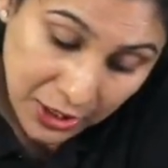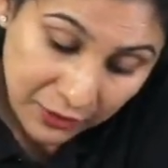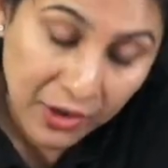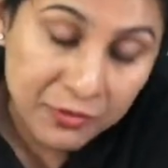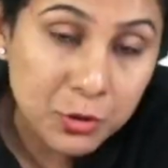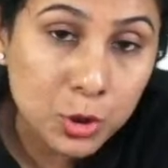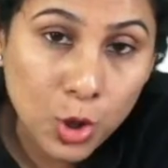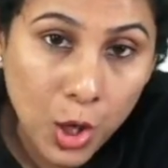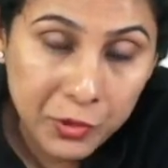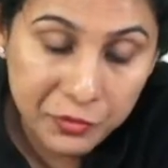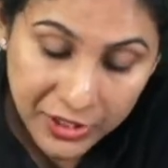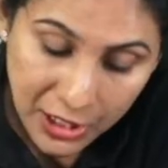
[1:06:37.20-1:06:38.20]
If I have to
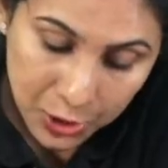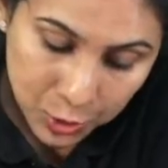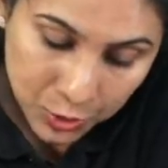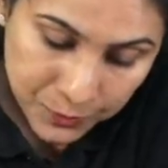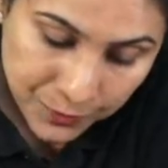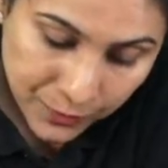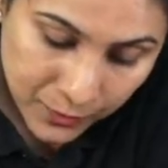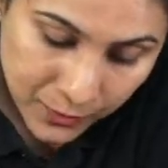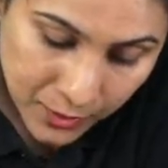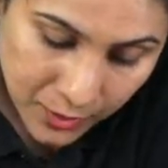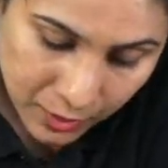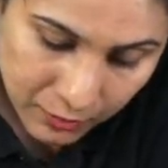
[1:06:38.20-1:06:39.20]
draw a VRO,
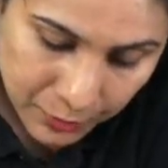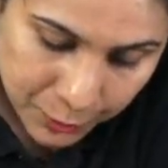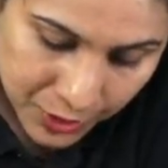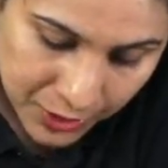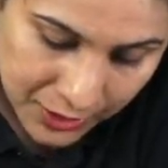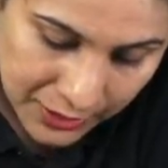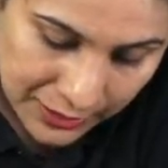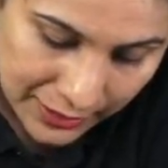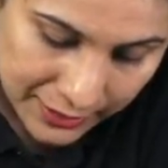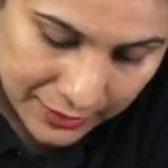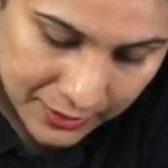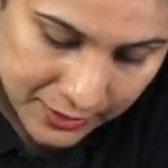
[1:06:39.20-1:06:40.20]
I will put a cut
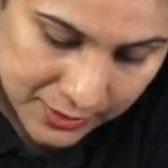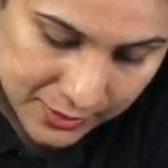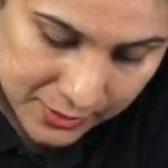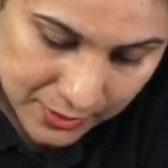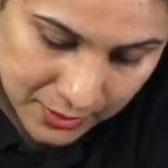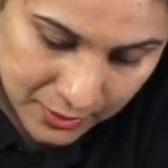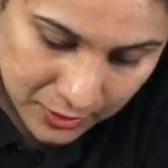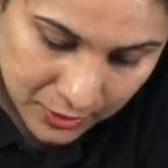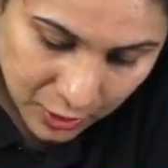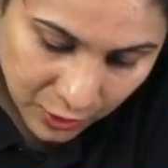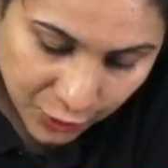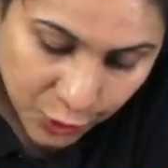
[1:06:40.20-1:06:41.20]
like this.
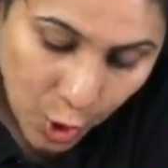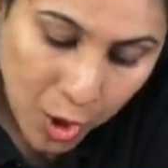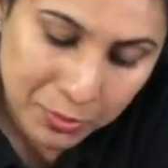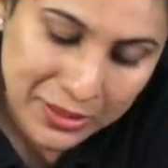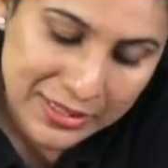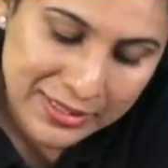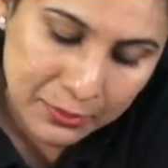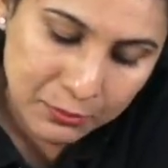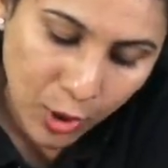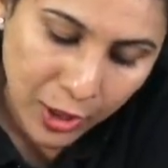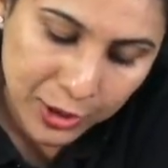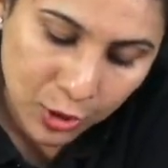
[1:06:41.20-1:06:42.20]
From the
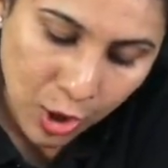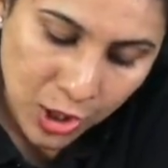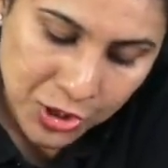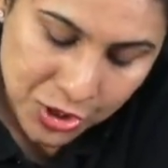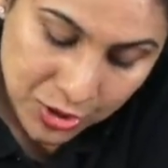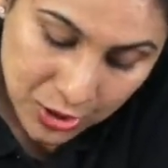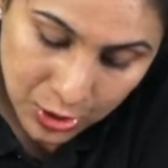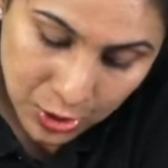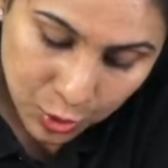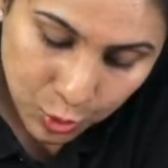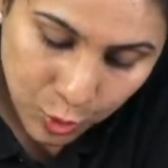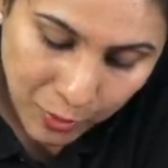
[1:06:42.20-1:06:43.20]
sigmoid notch
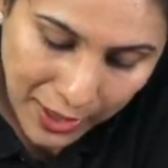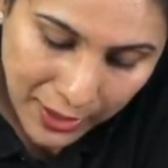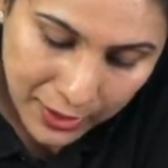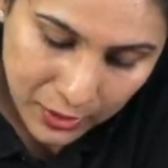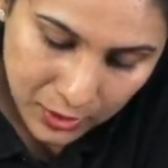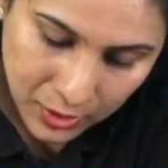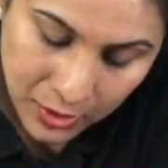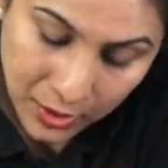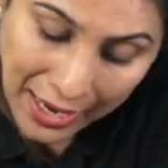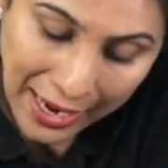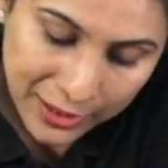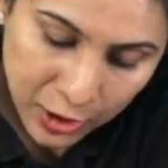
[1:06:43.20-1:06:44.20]
to my
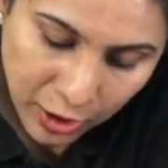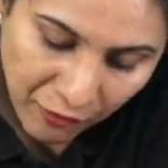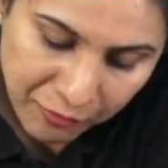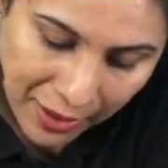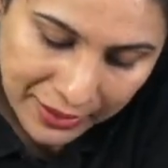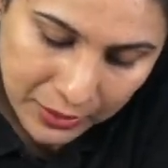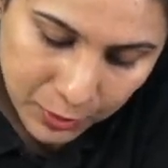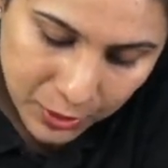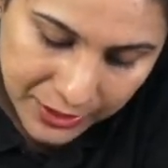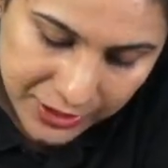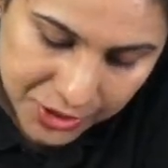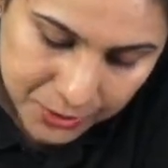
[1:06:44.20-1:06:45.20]
angle of mandible
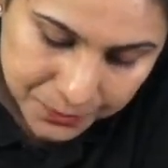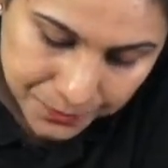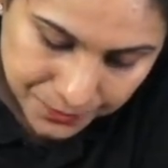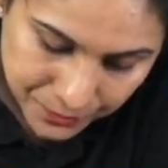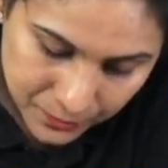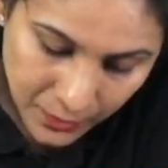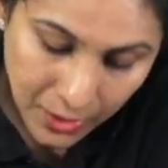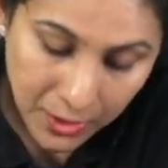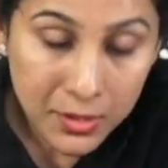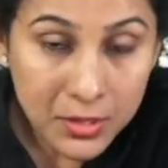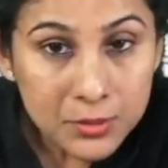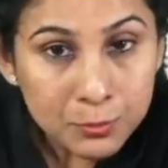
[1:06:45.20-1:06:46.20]
region,
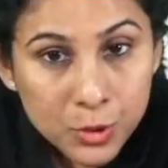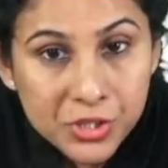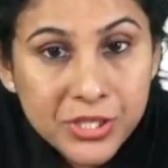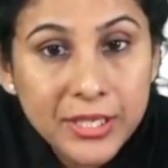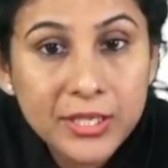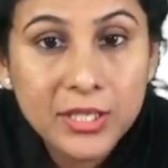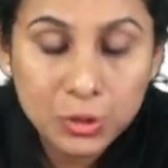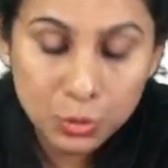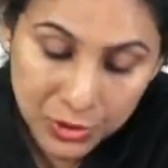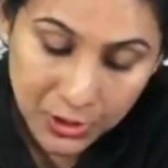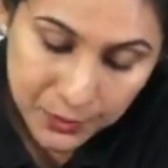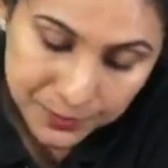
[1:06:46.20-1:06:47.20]
posterior
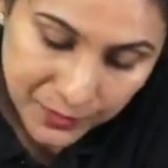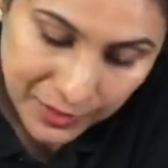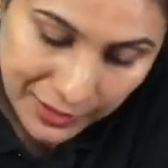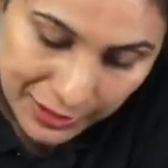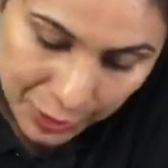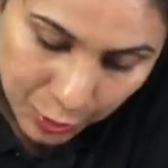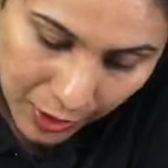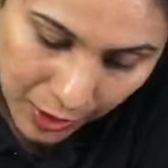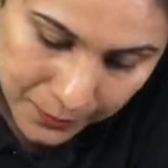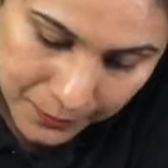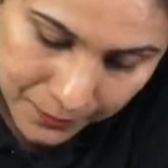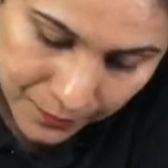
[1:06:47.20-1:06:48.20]
to the
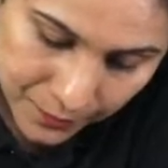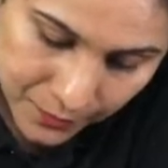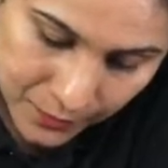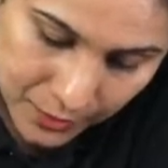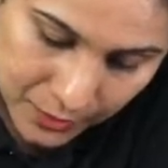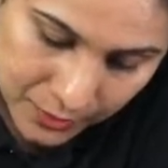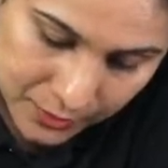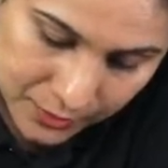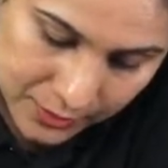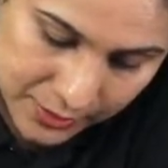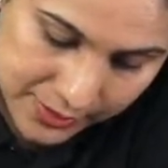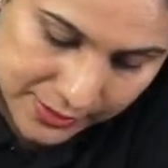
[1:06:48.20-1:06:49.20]
lingula.
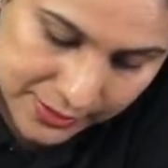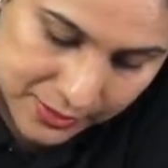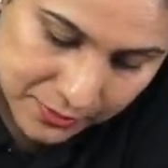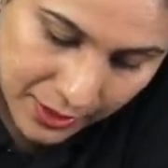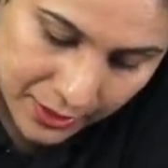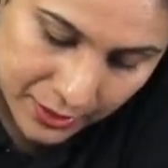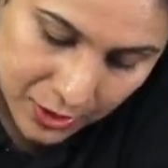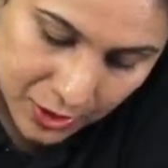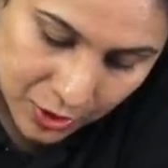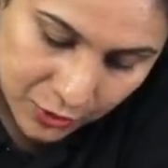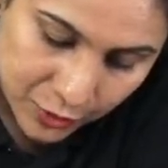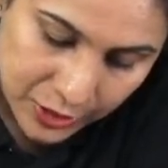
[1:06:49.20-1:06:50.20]
This is my
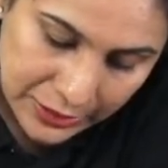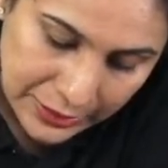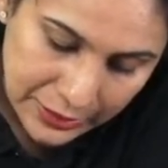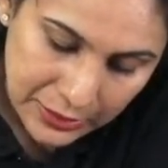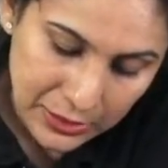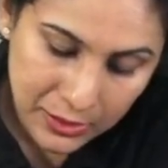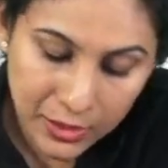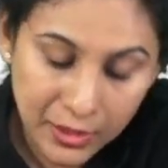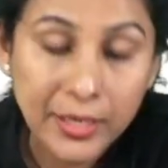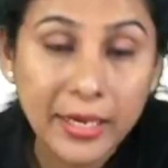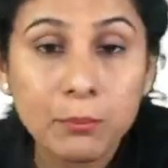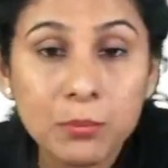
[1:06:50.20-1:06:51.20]
vertical
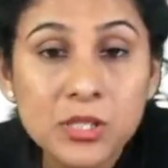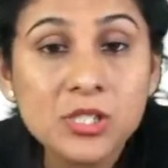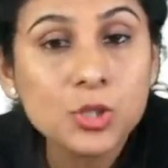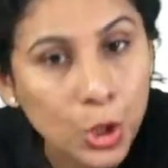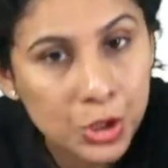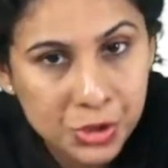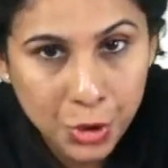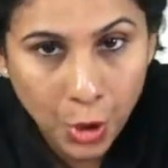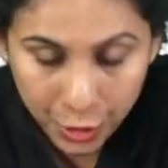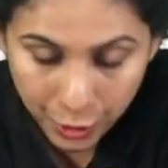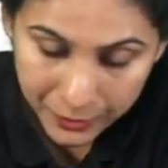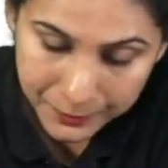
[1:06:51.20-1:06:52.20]
ramus
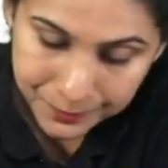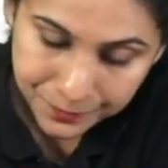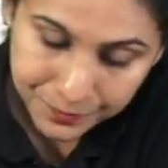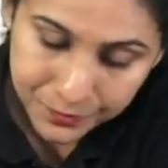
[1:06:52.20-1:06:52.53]
osteotomy.